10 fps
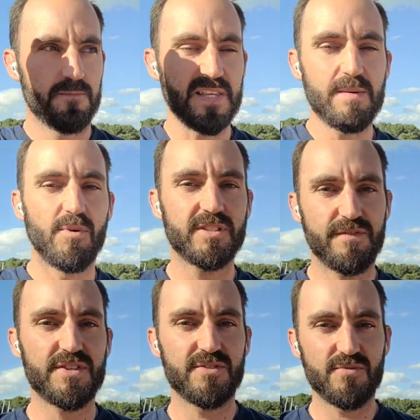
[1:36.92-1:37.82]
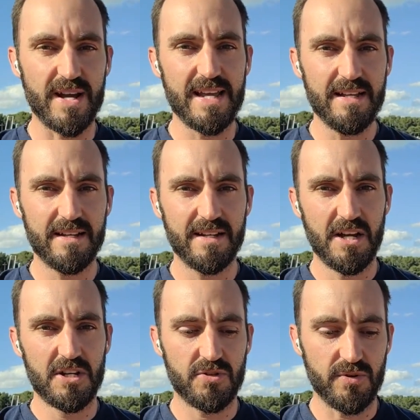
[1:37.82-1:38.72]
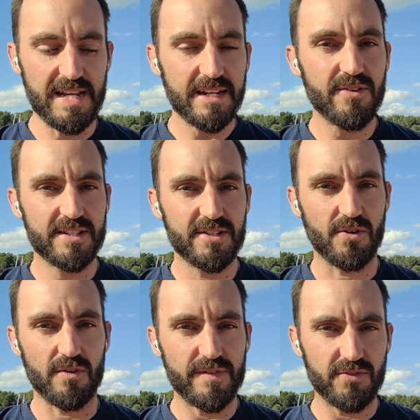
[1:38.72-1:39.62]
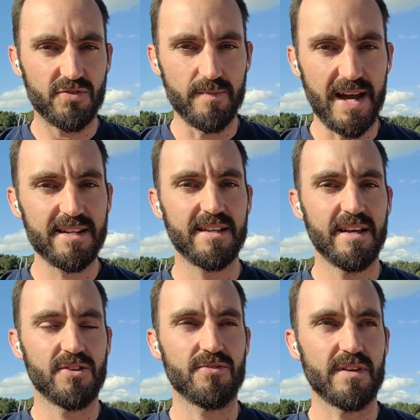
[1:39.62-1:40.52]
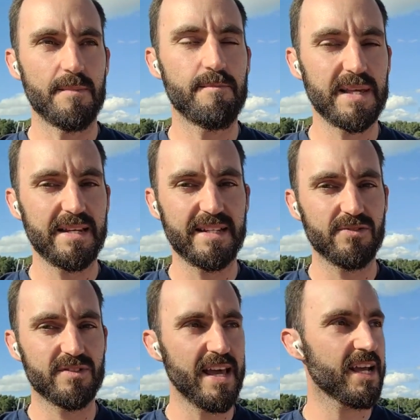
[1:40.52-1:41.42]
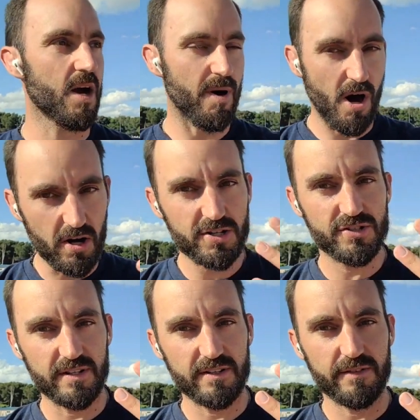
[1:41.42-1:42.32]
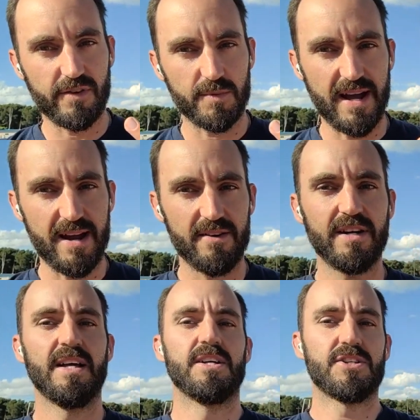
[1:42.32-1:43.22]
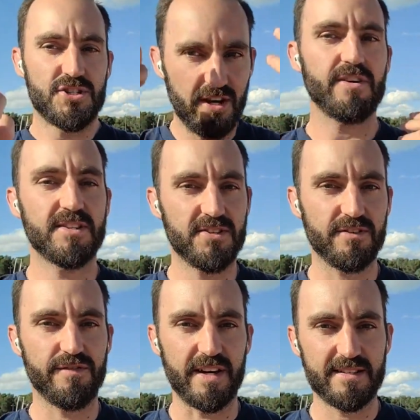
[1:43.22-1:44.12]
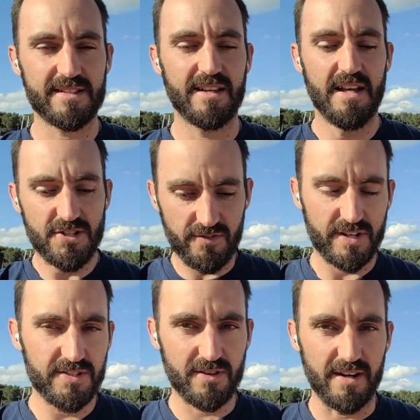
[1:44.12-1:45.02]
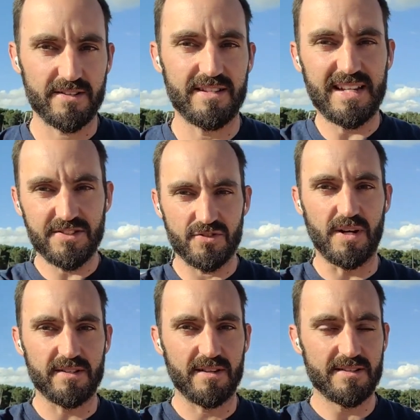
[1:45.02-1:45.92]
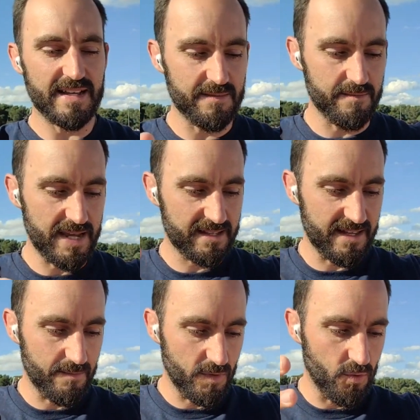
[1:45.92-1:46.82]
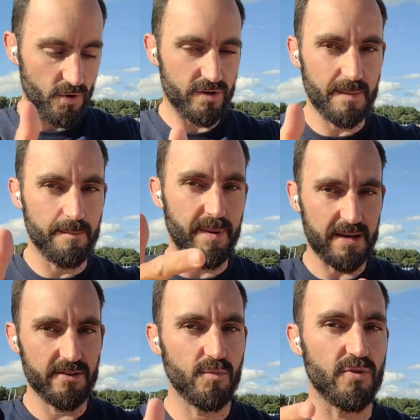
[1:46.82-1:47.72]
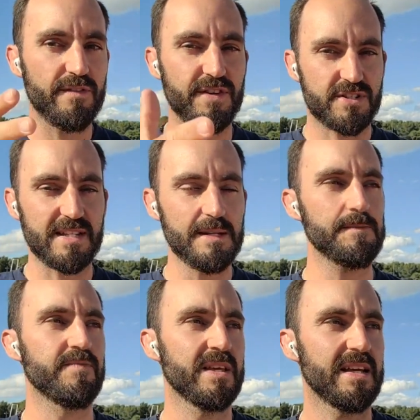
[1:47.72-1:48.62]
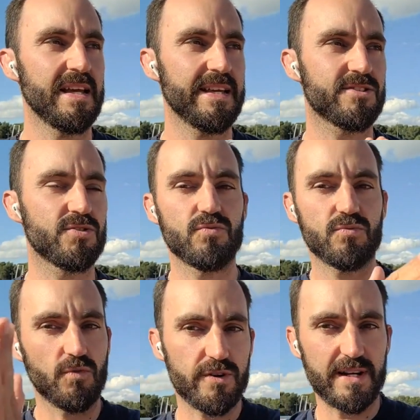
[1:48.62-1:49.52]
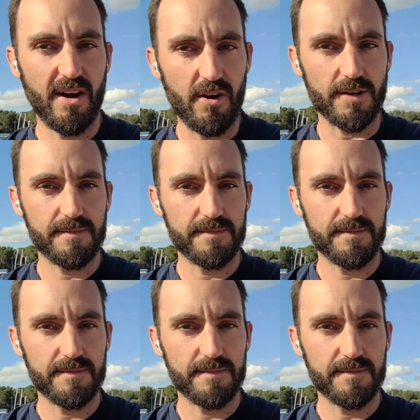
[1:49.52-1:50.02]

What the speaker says: the most efficient way to increase your VO2 max, your ability to take up oxygen from your air, shove it into your face, shove it into your lungs and into your muscles, and make them work better, more efficiently, is to work really hard.